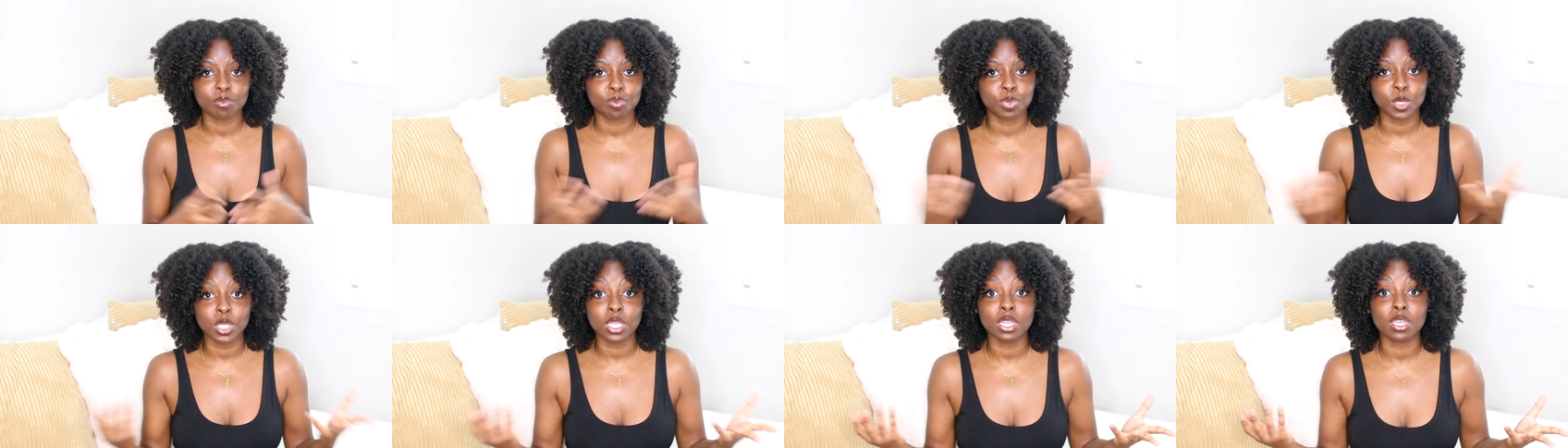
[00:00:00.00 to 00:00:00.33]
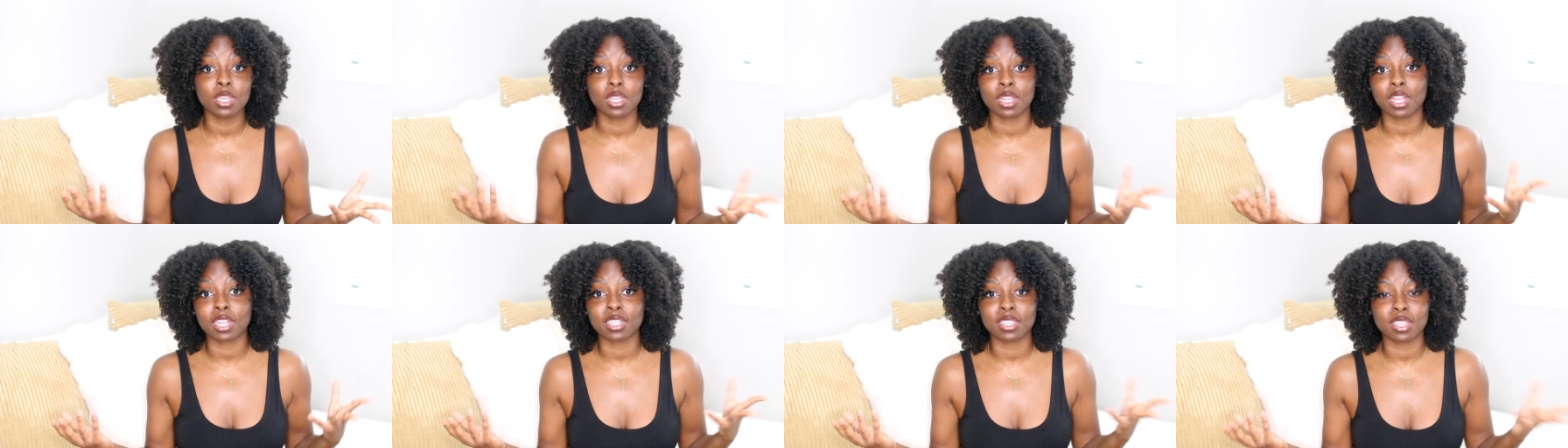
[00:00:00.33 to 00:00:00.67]

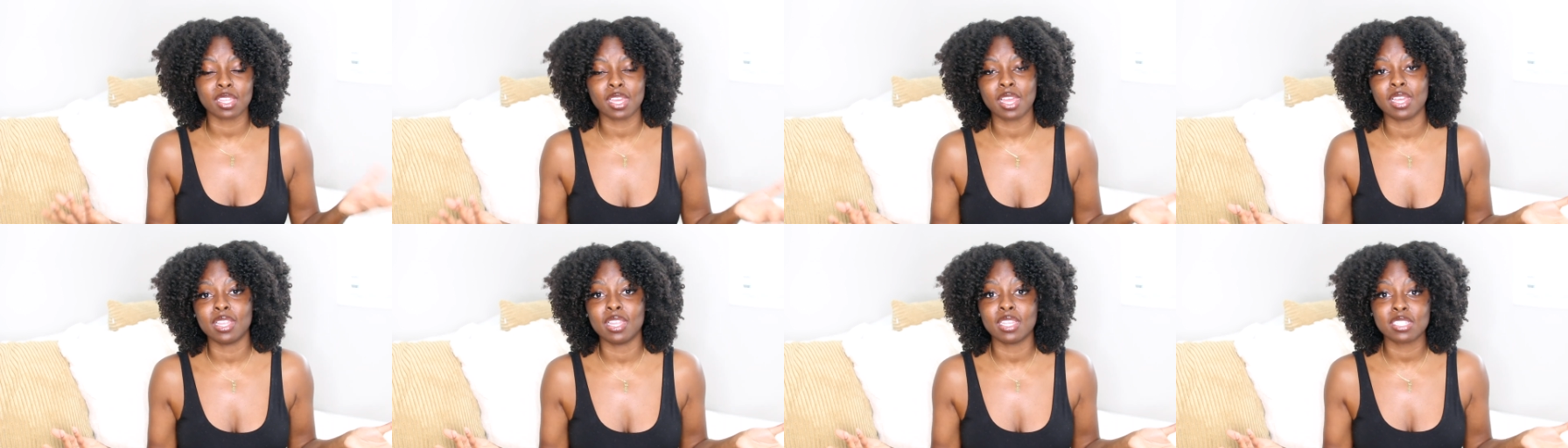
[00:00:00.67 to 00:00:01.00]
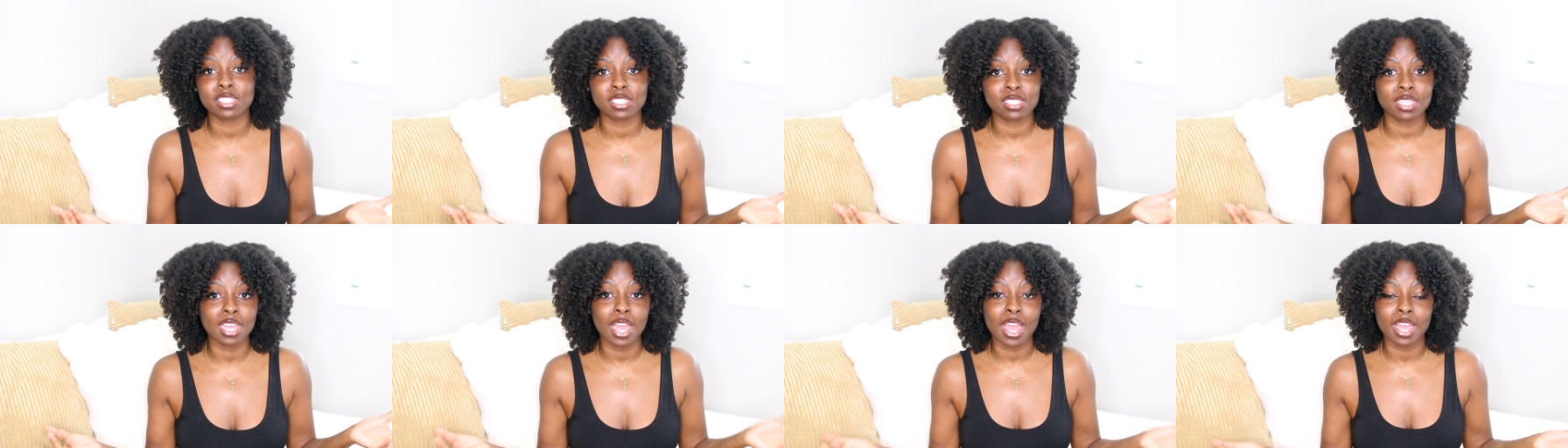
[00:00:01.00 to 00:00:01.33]
be like that
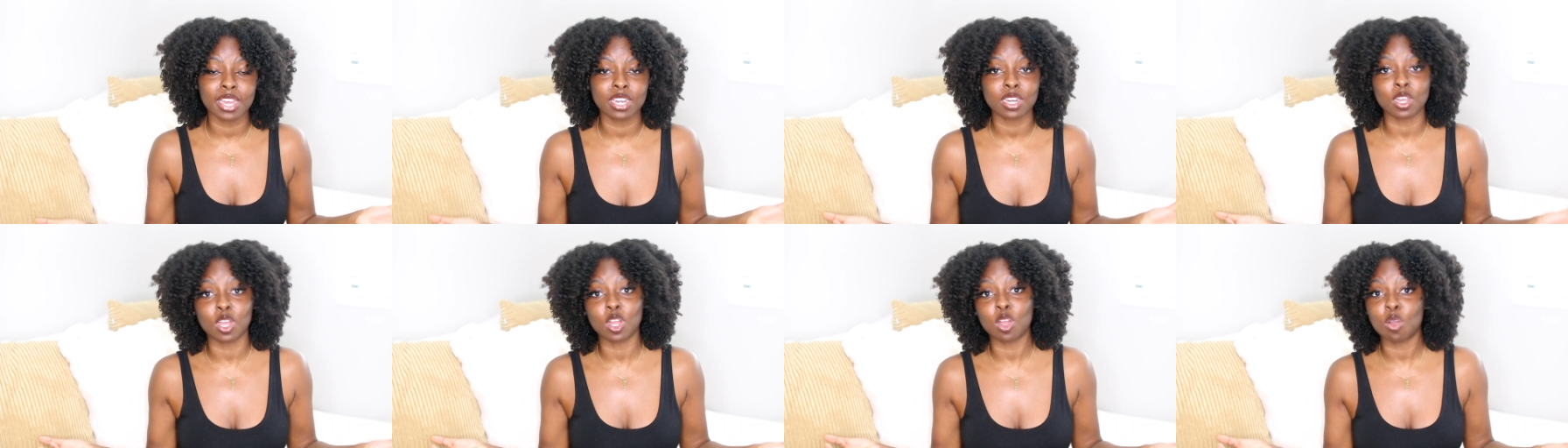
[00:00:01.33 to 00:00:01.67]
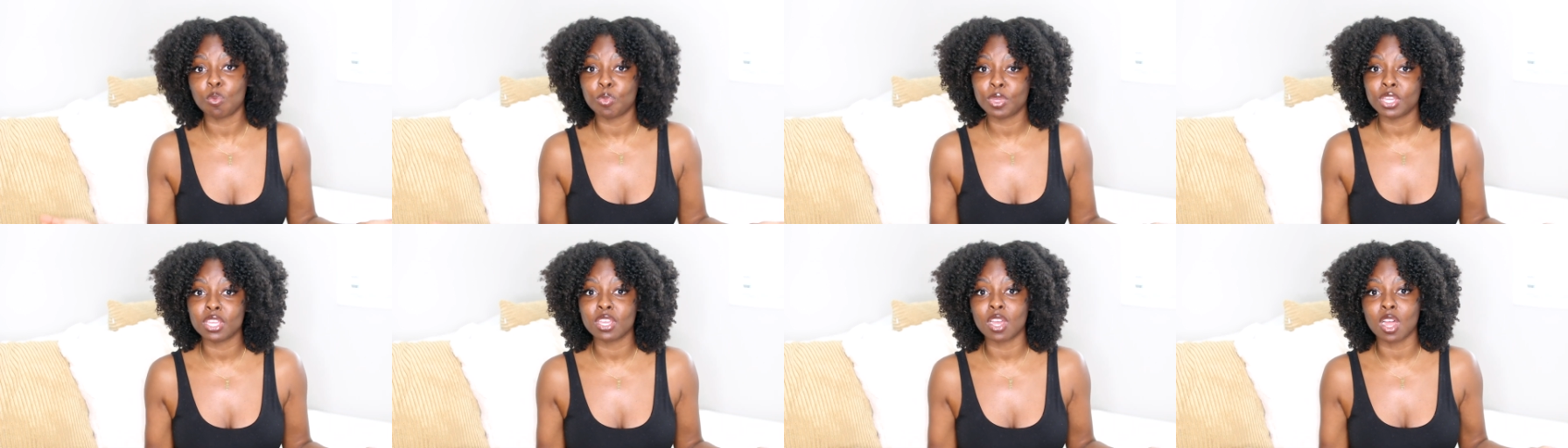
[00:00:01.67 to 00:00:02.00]
this is the end
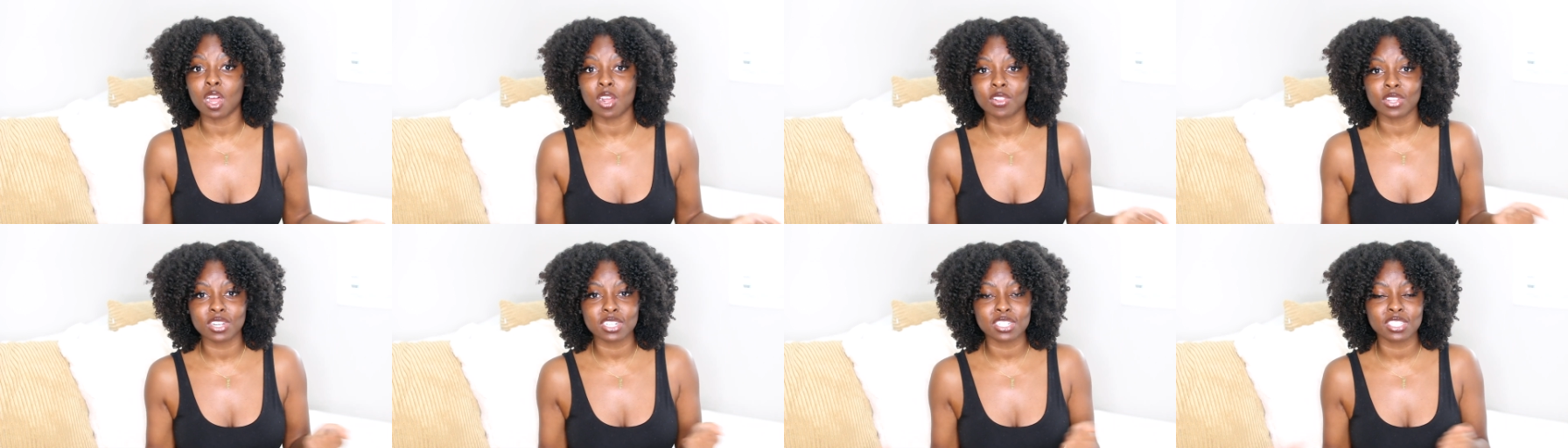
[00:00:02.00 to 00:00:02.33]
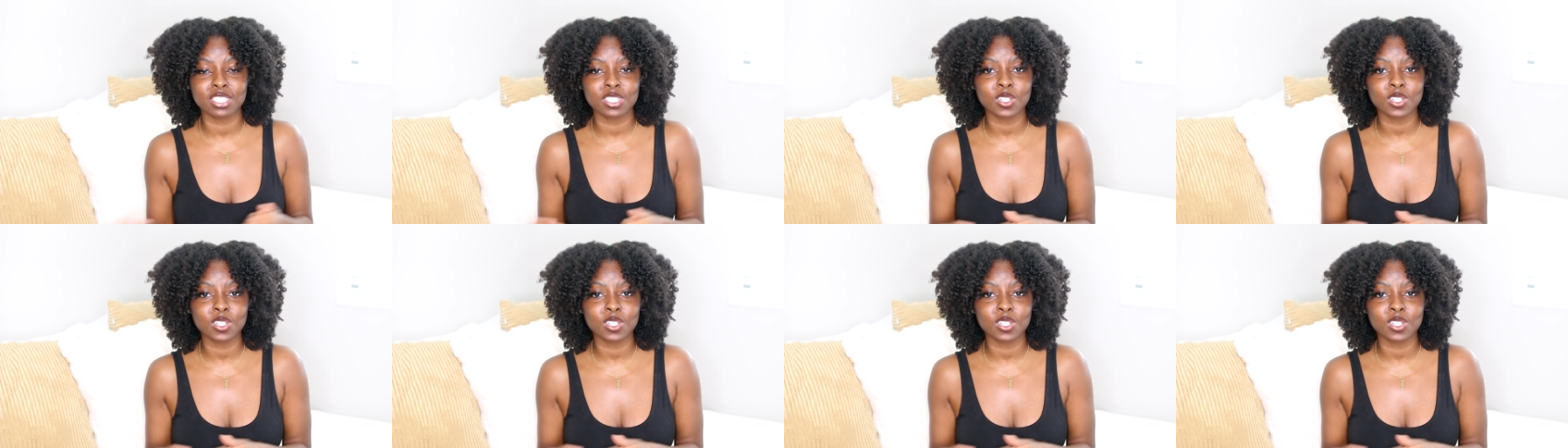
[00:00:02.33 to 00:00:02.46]
all be all there's